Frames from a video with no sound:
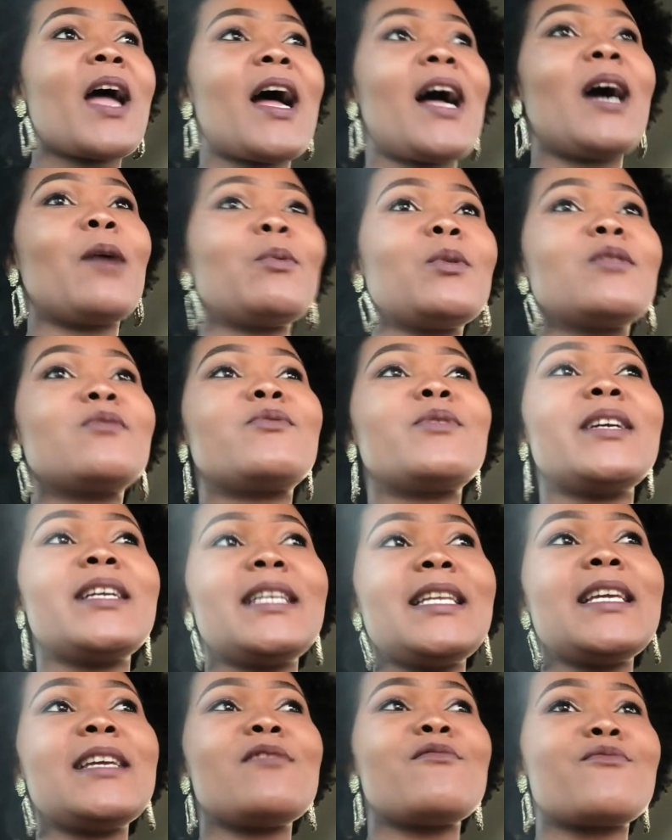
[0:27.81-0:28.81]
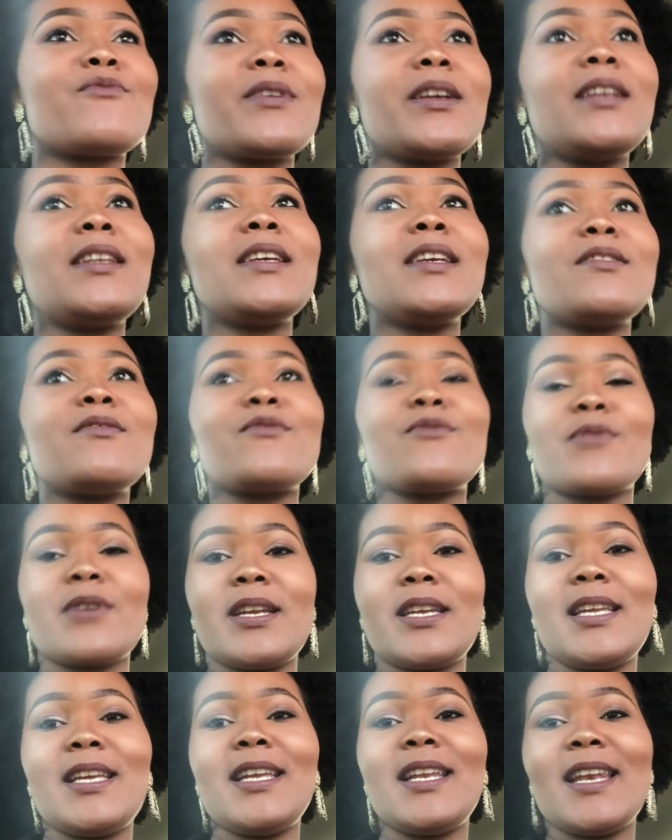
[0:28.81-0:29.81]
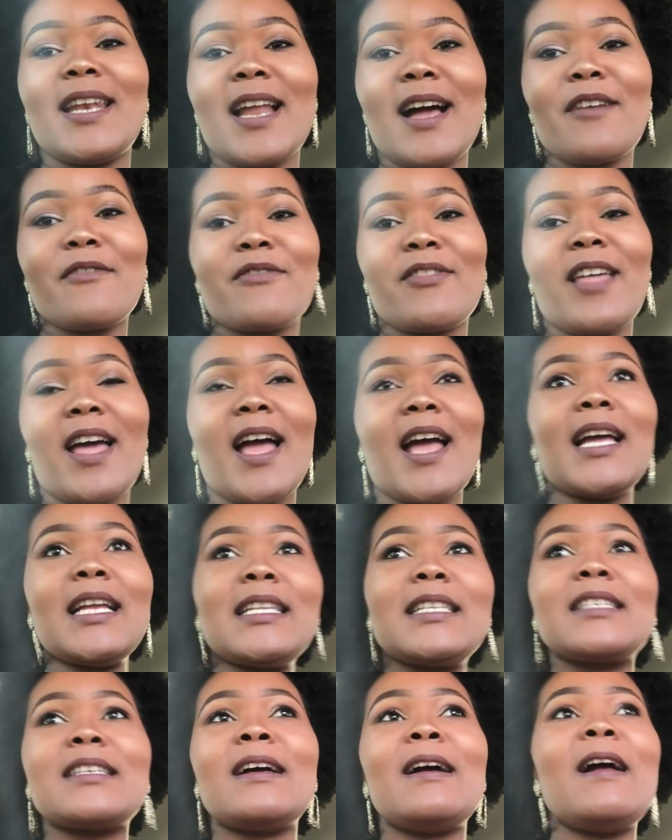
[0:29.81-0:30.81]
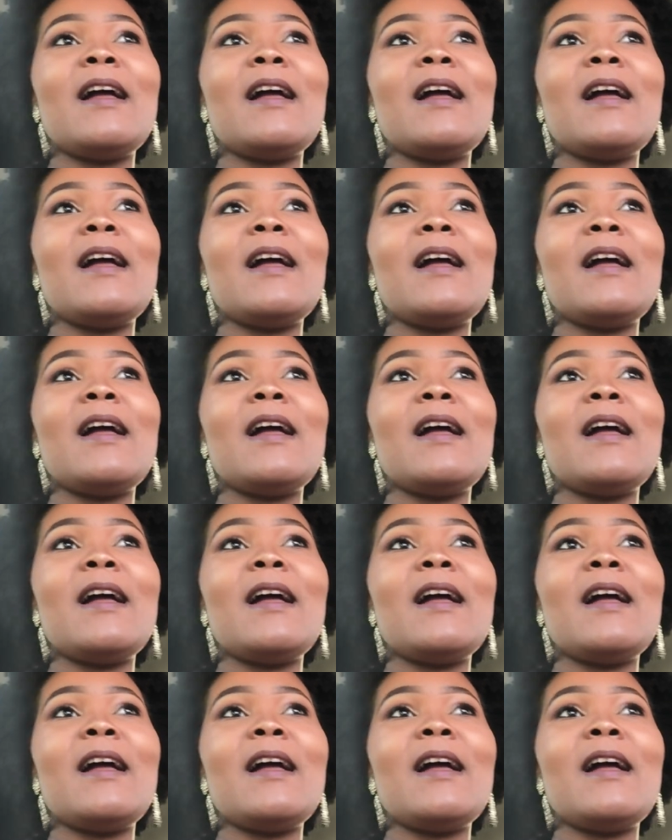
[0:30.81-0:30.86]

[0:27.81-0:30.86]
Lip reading: I will really, really, really love that.